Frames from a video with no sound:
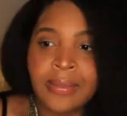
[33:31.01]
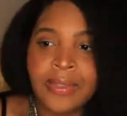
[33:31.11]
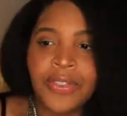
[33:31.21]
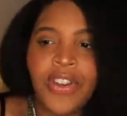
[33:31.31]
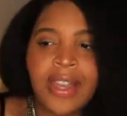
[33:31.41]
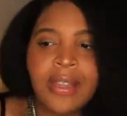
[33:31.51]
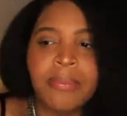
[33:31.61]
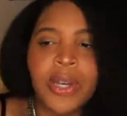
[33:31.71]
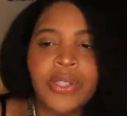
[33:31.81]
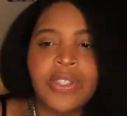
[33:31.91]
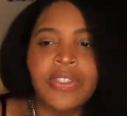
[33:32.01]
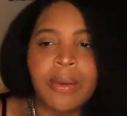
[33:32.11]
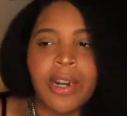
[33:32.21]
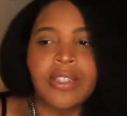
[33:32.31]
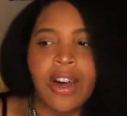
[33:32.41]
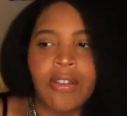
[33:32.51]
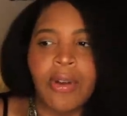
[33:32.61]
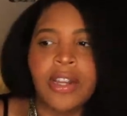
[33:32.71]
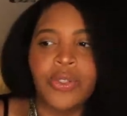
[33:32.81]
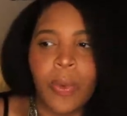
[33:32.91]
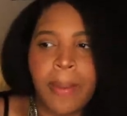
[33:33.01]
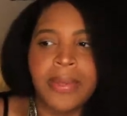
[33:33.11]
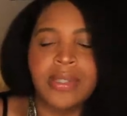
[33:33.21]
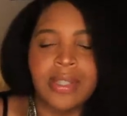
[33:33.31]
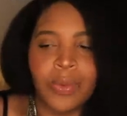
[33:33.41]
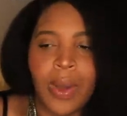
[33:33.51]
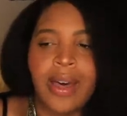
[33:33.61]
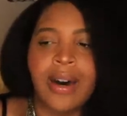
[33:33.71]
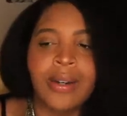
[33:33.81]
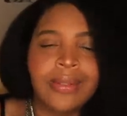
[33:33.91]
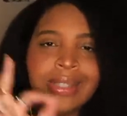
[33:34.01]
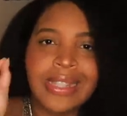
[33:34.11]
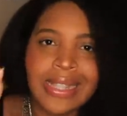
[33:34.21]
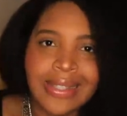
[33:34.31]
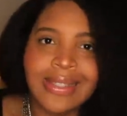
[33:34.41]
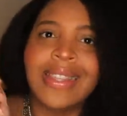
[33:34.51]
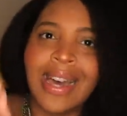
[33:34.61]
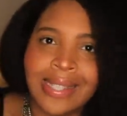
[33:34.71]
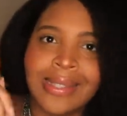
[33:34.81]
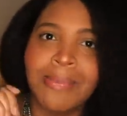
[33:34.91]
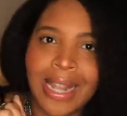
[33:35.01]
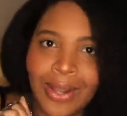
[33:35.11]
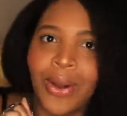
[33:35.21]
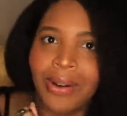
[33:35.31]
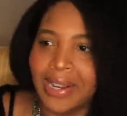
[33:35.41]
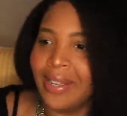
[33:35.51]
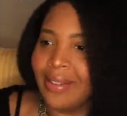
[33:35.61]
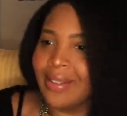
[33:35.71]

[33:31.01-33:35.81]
The fact that most of them are long-range weapons as well, that's my Laurie.